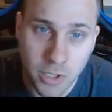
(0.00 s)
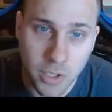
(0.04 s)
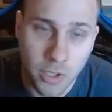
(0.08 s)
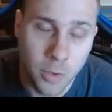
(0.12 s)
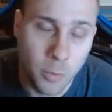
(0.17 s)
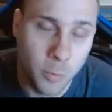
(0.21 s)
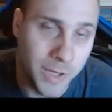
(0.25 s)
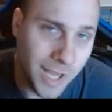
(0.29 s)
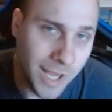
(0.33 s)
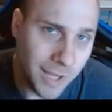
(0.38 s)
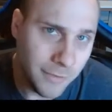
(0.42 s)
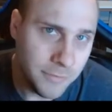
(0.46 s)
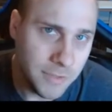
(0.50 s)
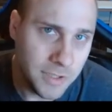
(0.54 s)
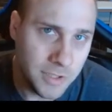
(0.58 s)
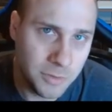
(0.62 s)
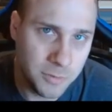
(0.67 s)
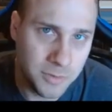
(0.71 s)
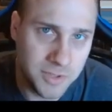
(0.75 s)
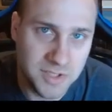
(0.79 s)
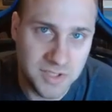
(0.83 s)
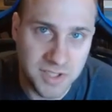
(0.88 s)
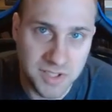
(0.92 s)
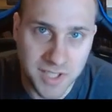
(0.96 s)
We haven't
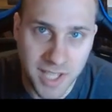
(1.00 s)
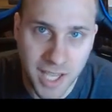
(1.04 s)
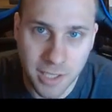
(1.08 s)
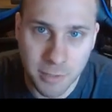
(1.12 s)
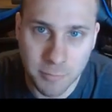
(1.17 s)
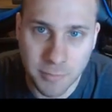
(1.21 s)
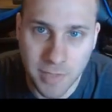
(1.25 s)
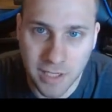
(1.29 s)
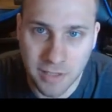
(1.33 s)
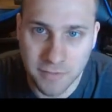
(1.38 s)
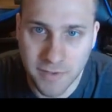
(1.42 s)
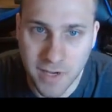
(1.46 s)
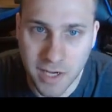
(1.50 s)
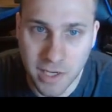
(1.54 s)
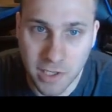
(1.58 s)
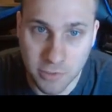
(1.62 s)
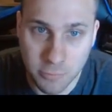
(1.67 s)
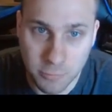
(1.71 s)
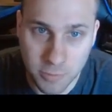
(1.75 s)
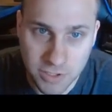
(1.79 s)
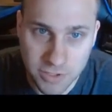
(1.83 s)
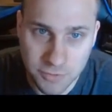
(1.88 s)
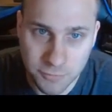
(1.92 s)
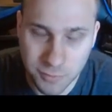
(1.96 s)
increased attack modifier, and the
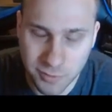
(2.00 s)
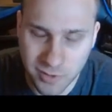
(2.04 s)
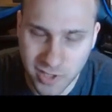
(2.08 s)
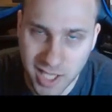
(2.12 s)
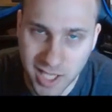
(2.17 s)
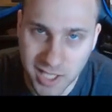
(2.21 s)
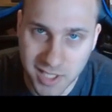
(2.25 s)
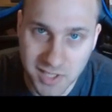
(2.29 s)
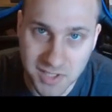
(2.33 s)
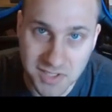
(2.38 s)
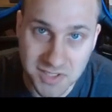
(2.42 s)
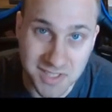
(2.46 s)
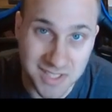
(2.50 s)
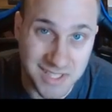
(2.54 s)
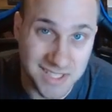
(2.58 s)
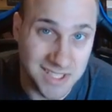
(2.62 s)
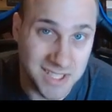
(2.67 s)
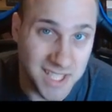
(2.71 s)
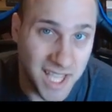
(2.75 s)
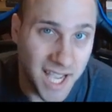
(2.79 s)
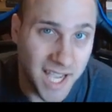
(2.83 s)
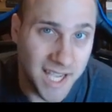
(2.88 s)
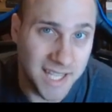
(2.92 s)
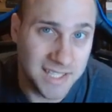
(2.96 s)
reason for that is these
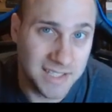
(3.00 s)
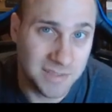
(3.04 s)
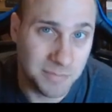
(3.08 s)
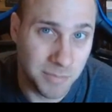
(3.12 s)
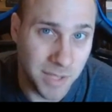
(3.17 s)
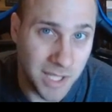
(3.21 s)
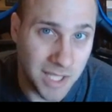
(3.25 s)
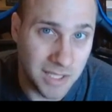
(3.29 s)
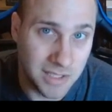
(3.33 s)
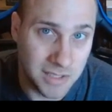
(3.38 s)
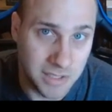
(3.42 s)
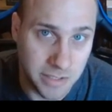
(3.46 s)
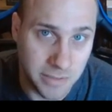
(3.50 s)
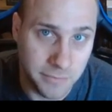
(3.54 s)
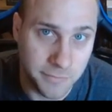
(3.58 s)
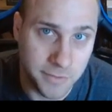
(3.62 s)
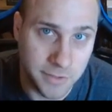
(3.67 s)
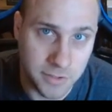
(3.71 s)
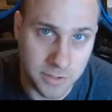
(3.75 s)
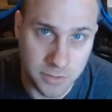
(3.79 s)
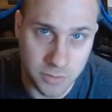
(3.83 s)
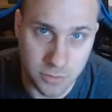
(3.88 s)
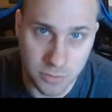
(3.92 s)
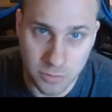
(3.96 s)
guys may live a
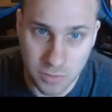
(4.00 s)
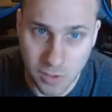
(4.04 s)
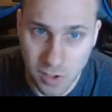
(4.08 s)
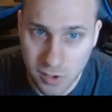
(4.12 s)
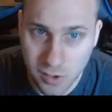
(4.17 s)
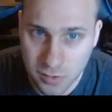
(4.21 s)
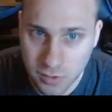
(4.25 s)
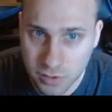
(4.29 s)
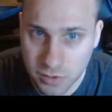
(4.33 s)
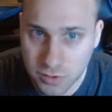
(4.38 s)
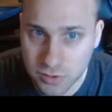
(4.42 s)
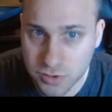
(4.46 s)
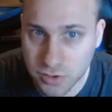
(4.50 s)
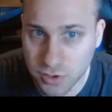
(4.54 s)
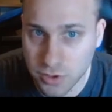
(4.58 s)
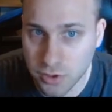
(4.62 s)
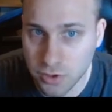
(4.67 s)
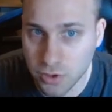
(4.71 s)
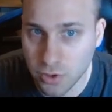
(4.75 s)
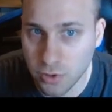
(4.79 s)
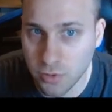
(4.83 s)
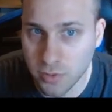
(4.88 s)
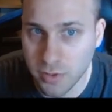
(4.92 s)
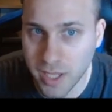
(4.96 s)
little longer, so you
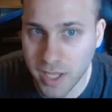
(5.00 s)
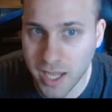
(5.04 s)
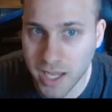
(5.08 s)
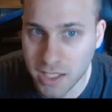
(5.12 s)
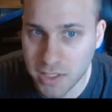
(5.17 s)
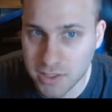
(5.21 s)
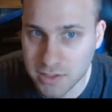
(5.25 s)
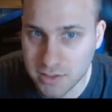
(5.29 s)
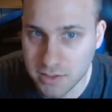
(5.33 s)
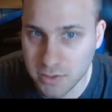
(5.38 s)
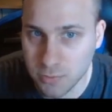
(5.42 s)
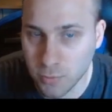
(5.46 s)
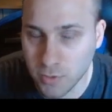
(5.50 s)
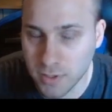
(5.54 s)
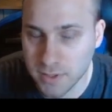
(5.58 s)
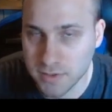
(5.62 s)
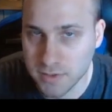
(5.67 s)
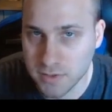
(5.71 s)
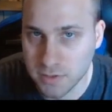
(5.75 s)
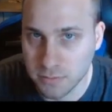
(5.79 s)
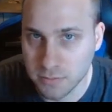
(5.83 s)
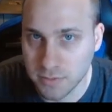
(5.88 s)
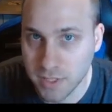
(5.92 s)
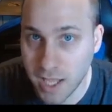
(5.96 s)
don't actually
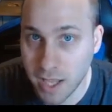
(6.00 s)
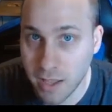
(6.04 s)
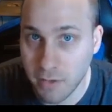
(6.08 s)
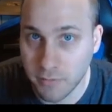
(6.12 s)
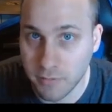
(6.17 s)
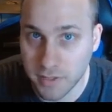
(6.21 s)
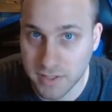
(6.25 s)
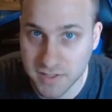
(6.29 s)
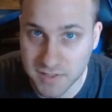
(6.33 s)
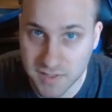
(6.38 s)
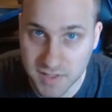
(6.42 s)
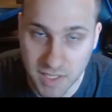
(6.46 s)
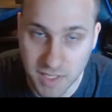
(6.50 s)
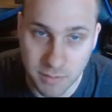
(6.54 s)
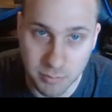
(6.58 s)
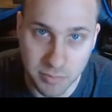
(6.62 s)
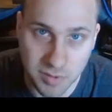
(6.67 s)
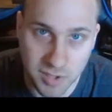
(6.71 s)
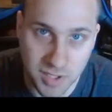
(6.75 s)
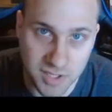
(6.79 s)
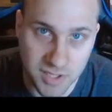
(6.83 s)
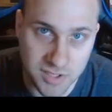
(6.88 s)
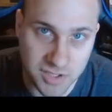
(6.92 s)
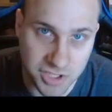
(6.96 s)
want them to have an insane
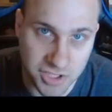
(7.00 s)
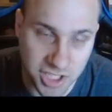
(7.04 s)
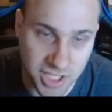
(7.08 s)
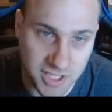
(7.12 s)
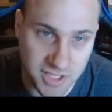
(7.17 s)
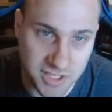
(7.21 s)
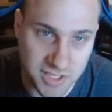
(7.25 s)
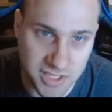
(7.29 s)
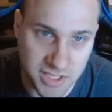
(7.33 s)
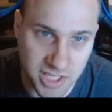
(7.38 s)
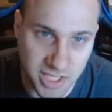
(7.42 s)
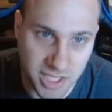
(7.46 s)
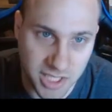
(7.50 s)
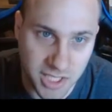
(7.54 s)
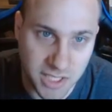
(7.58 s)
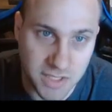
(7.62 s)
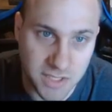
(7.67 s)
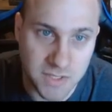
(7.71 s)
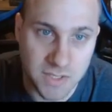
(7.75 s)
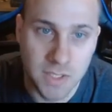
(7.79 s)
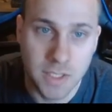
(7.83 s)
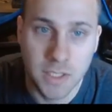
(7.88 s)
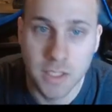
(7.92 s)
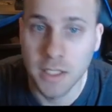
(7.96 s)
plus chance to
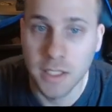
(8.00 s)
hit.